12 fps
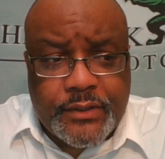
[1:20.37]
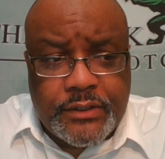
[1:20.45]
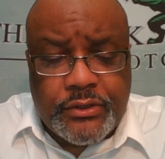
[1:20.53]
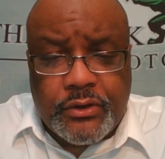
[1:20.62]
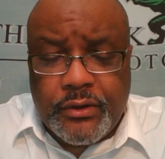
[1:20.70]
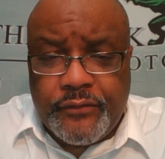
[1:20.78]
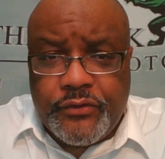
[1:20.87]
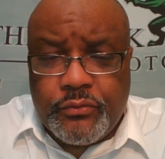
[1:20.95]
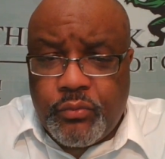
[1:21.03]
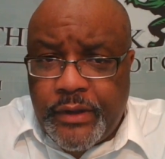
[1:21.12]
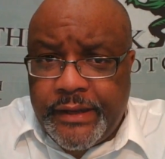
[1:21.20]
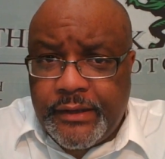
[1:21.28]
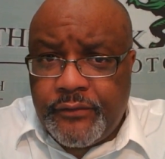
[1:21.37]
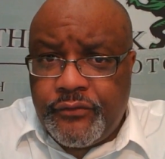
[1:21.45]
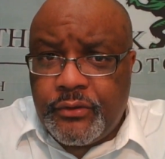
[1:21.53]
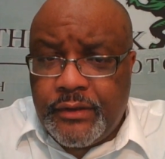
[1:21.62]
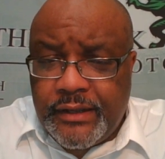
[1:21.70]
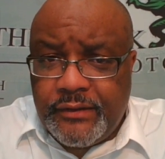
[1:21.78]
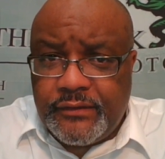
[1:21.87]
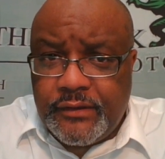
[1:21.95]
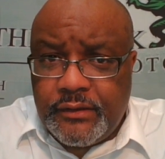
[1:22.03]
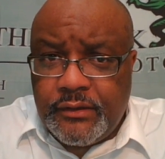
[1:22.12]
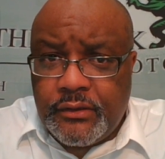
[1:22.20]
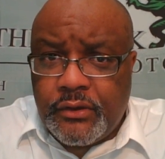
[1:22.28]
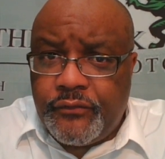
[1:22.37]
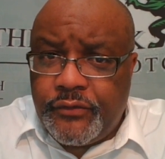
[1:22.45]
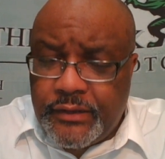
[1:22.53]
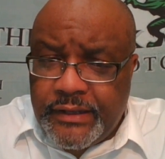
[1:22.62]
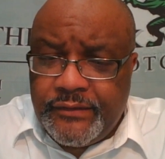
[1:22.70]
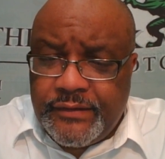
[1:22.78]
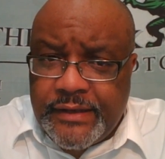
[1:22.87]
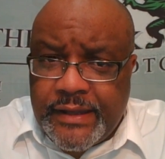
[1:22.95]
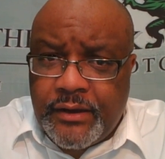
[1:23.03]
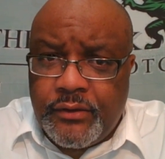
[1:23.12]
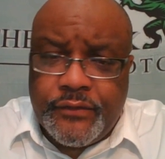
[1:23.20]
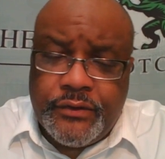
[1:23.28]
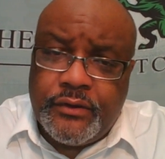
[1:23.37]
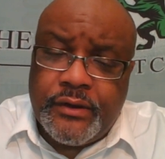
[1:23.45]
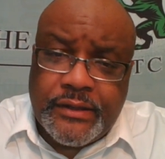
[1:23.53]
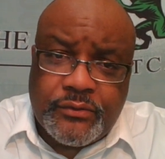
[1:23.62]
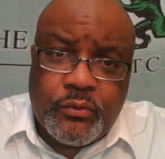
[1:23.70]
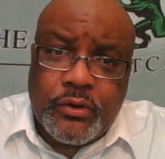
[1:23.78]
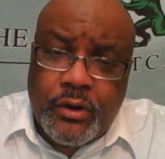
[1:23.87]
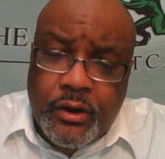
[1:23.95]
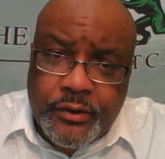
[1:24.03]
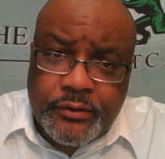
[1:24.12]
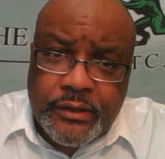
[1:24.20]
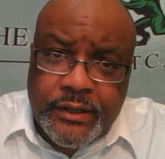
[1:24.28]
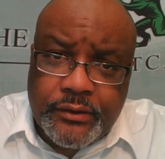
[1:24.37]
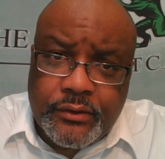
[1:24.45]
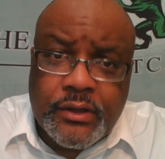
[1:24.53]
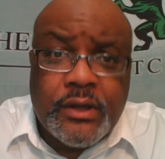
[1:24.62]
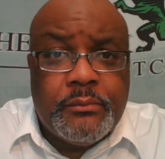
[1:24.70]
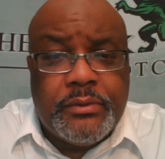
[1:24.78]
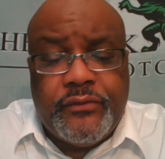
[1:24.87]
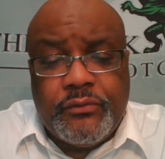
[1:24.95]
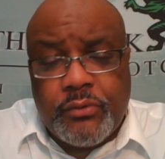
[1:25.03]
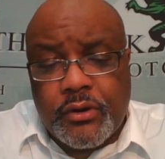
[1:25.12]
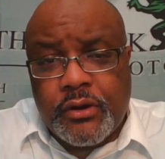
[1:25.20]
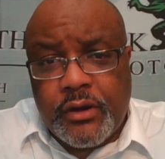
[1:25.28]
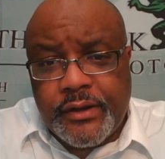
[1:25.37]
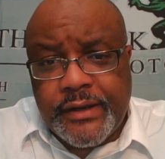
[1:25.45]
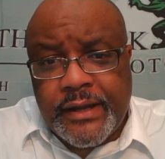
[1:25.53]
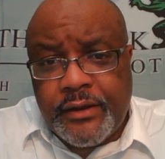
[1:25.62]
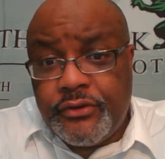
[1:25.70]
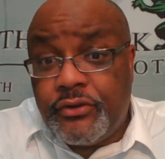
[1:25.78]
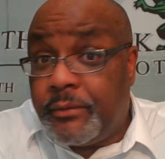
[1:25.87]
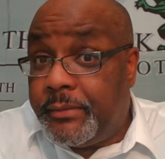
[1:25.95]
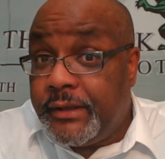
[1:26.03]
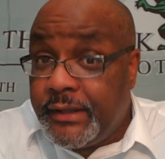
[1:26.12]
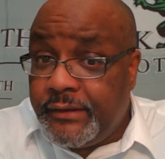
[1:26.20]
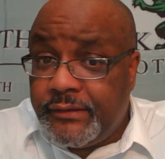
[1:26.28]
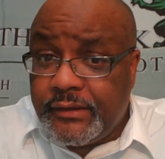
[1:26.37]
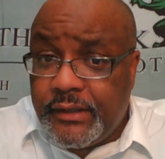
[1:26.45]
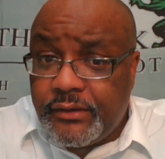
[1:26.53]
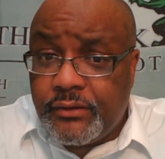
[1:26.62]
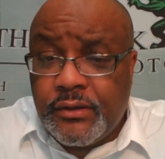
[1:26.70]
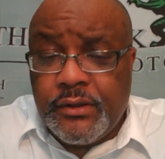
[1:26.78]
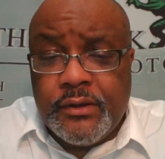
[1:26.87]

if you wait, if you're lazy. You know, if you're lazy now, then you're going to have to work harder later. But if you work hard now, you could be lazy later.